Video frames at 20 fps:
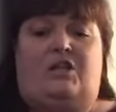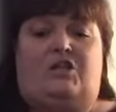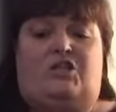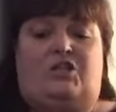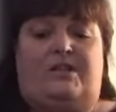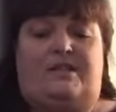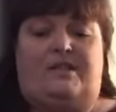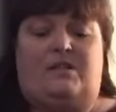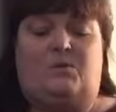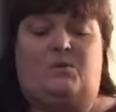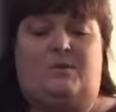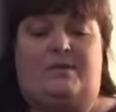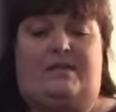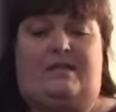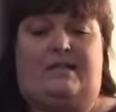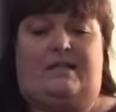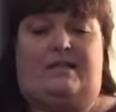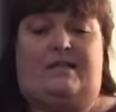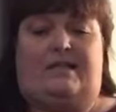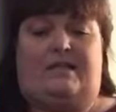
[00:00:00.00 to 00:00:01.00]
Jesus was
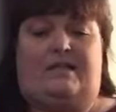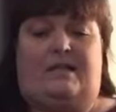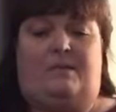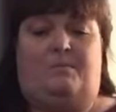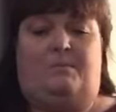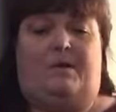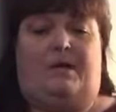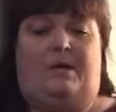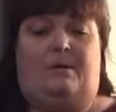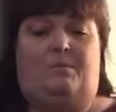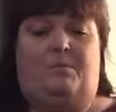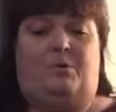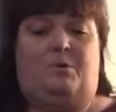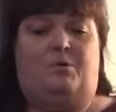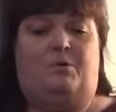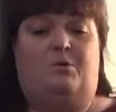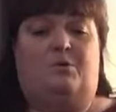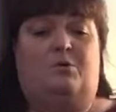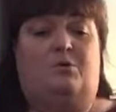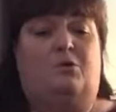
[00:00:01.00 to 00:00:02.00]
listing people
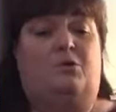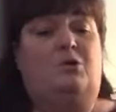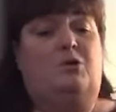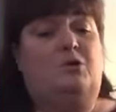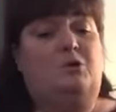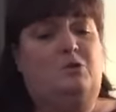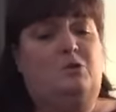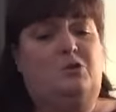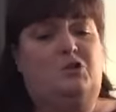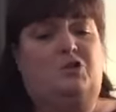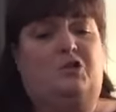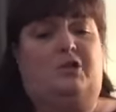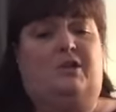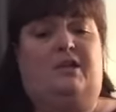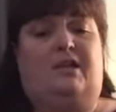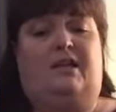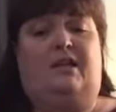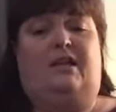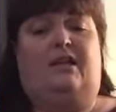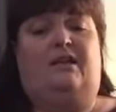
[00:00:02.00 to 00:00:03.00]
who
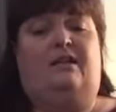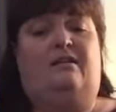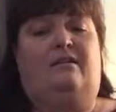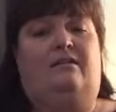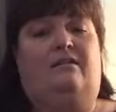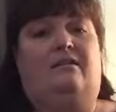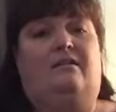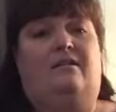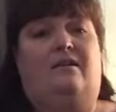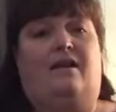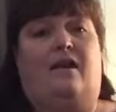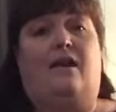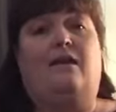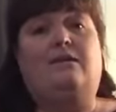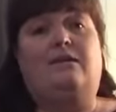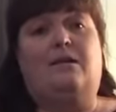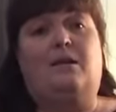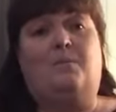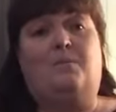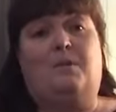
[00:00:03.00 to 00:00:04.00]
usually
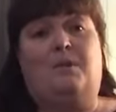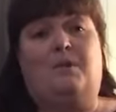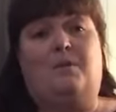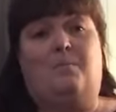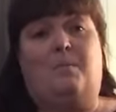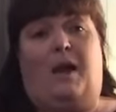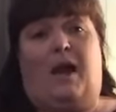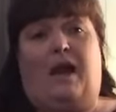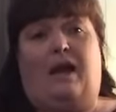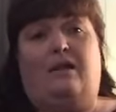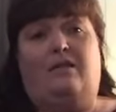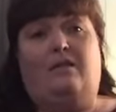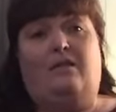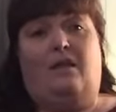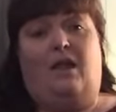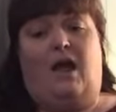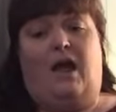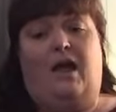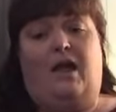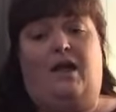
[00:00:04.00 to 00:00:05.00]
ended up at the back of the
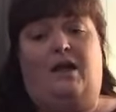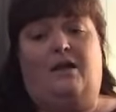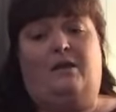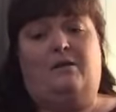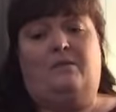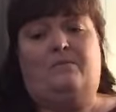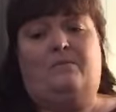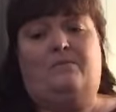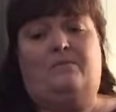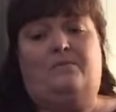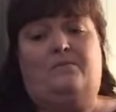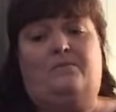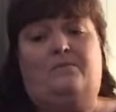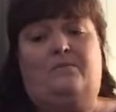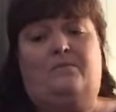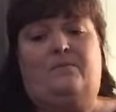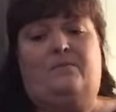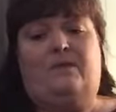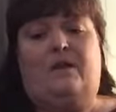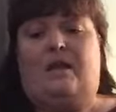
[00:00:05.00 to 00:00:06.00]
line.
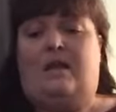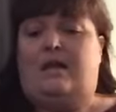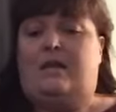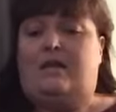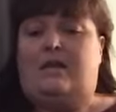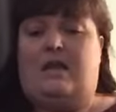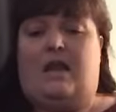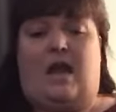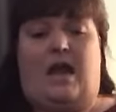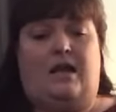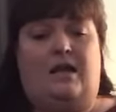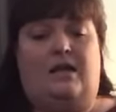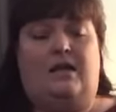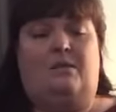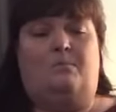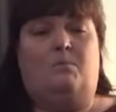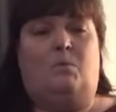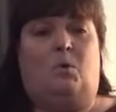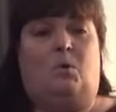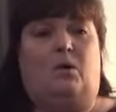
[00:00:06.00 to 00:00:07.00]
Not
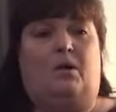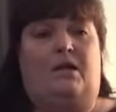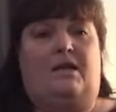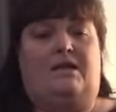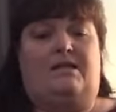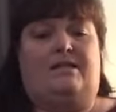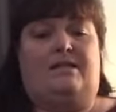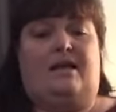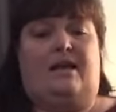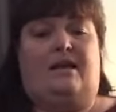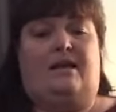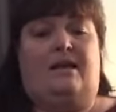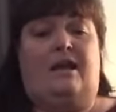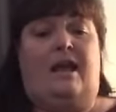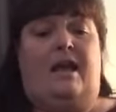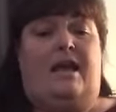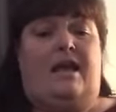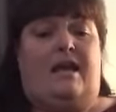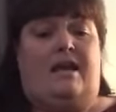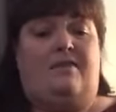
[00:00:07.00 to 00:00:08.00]
anymore, he said.
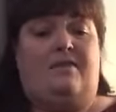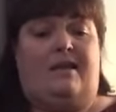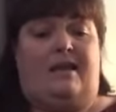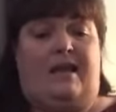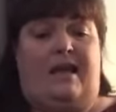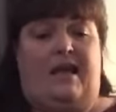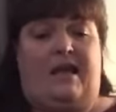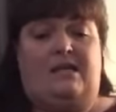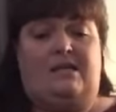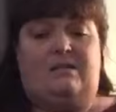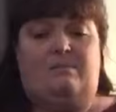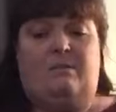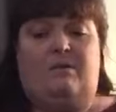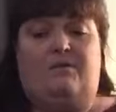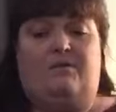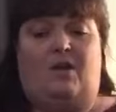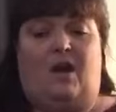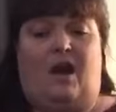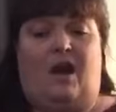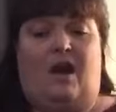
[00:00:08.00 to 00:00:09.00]
In the kingdom
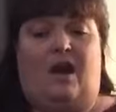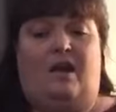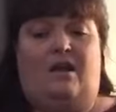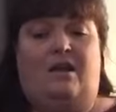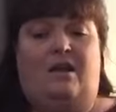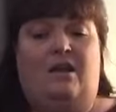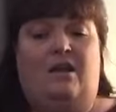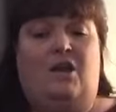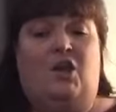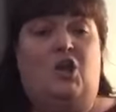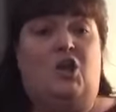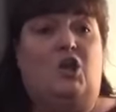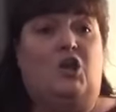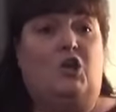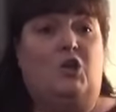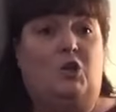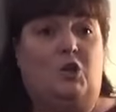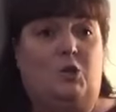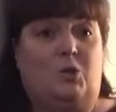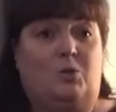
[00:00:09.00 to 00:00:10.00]
of God,
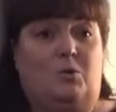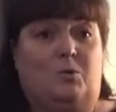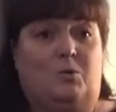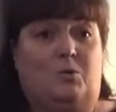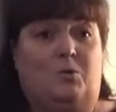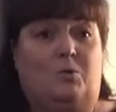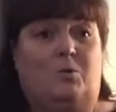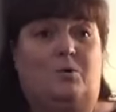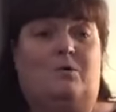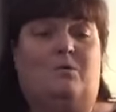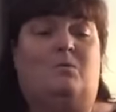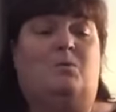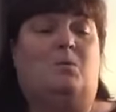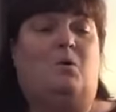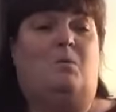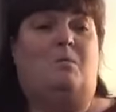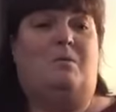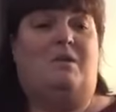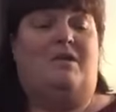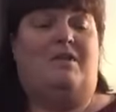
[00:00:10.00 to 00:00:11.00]
you
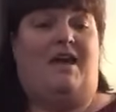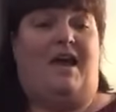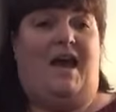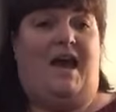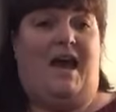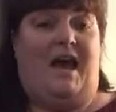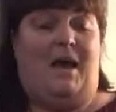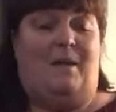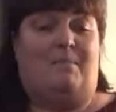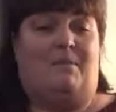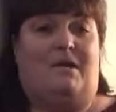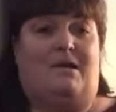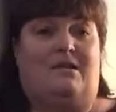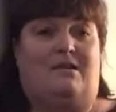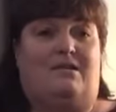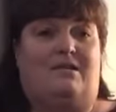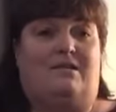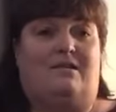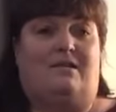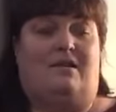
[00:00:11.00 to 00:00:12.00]
will be the
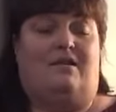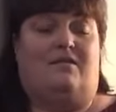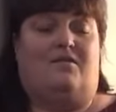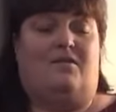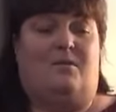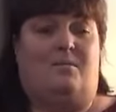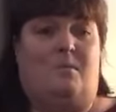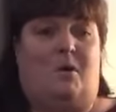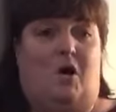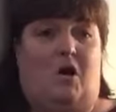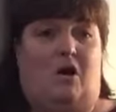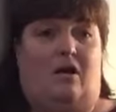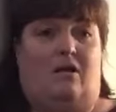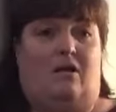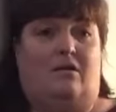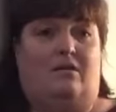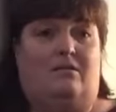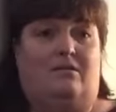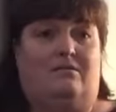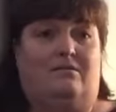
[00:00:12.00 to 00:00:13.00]
happiest of them all.
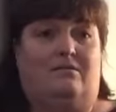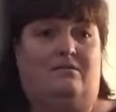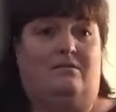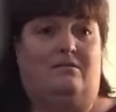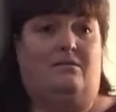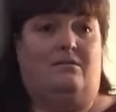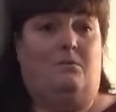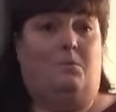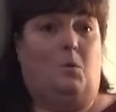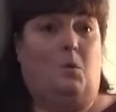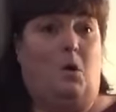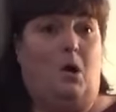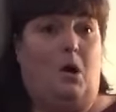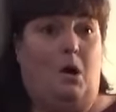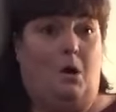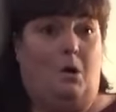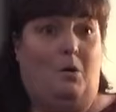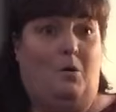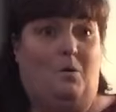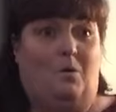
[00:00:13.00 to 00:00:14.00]

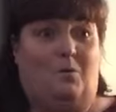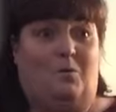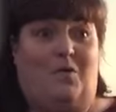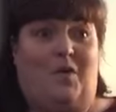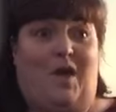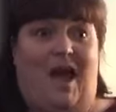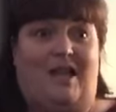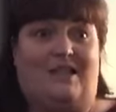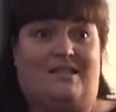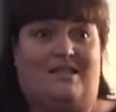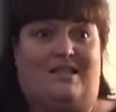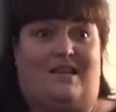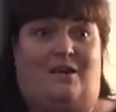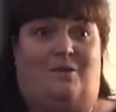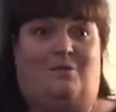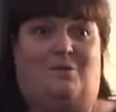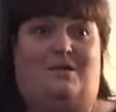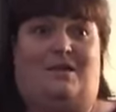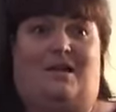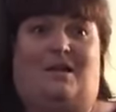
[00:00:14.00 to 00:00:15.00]
Oh, that
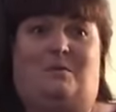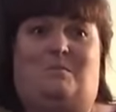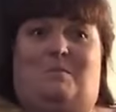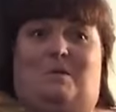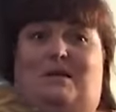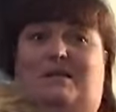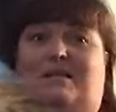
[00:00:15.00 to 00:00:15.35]
sounds like a